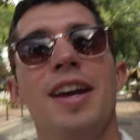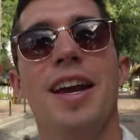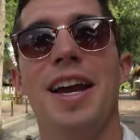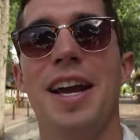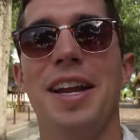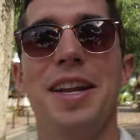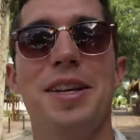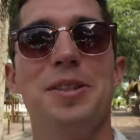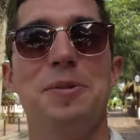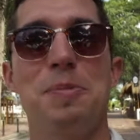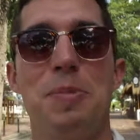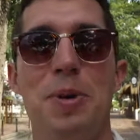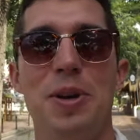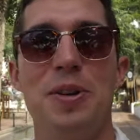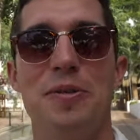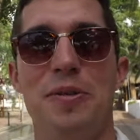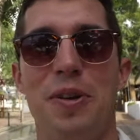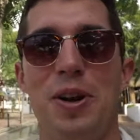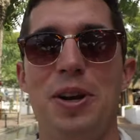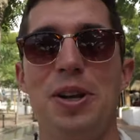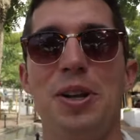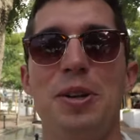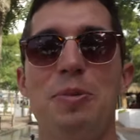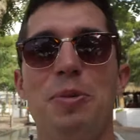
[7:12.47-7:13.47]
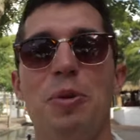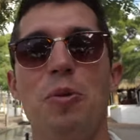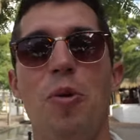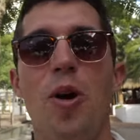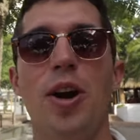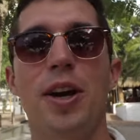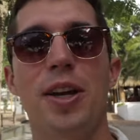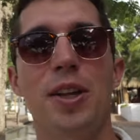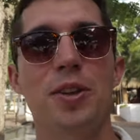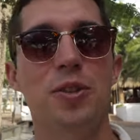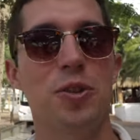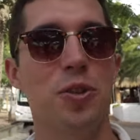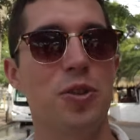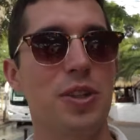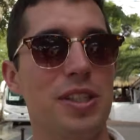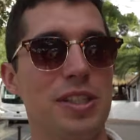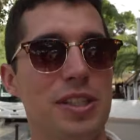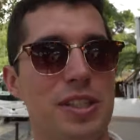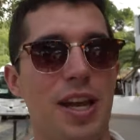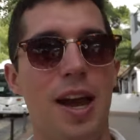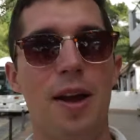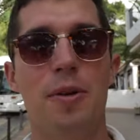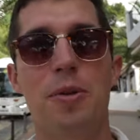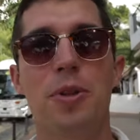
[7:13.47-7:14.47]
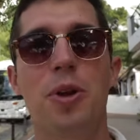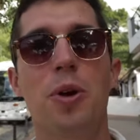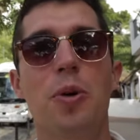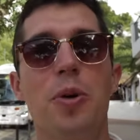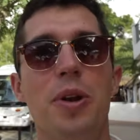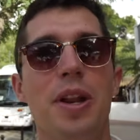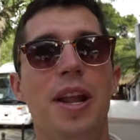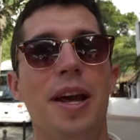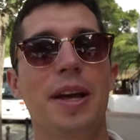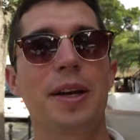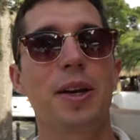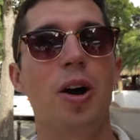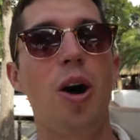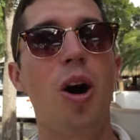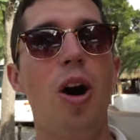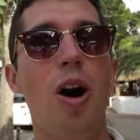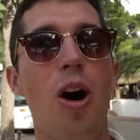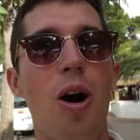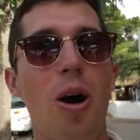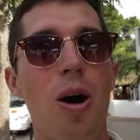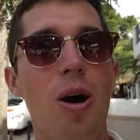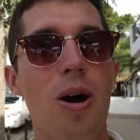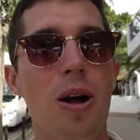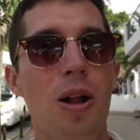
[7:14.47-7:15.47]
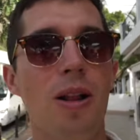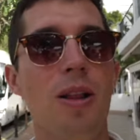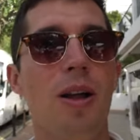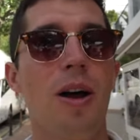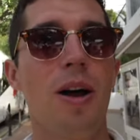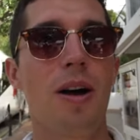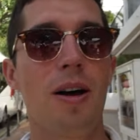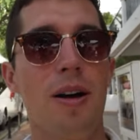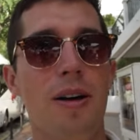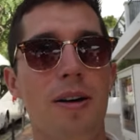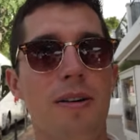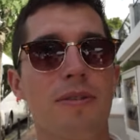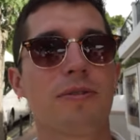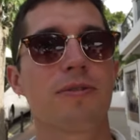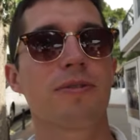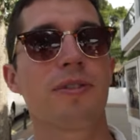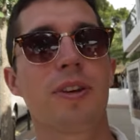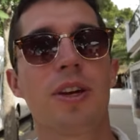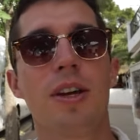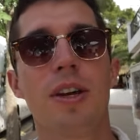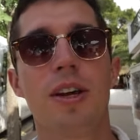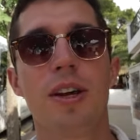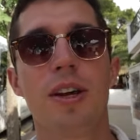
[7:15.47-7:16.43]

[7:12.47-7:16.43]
It is pretty funny to be walking through this town though, and like all of